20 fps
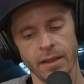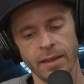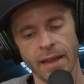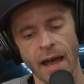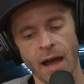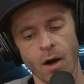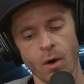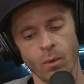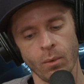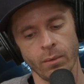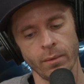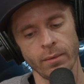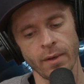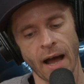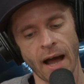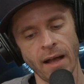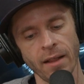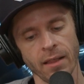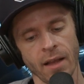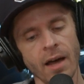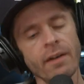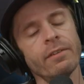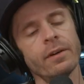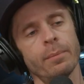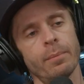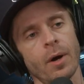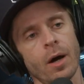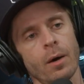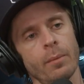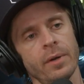Now, I love
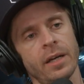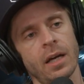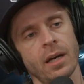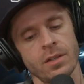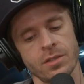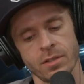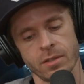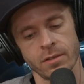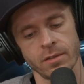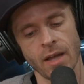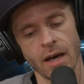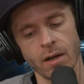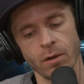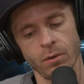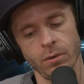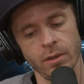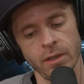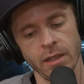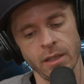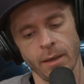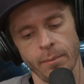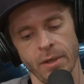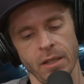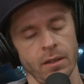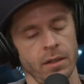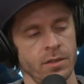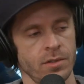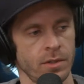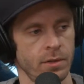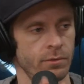it, bro, because not only, I
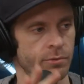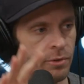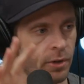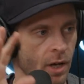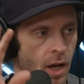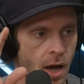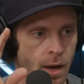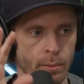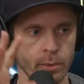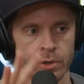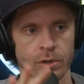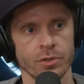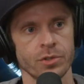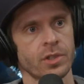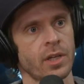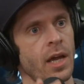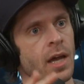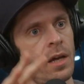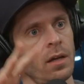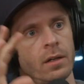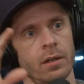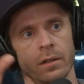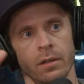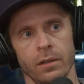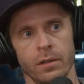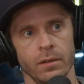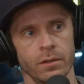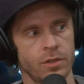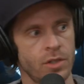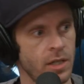mean, listen, phenomenal
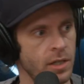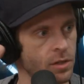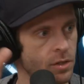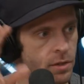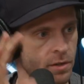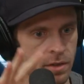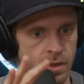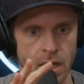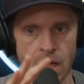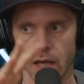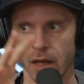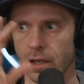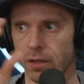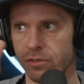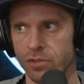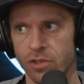skater, did your thing,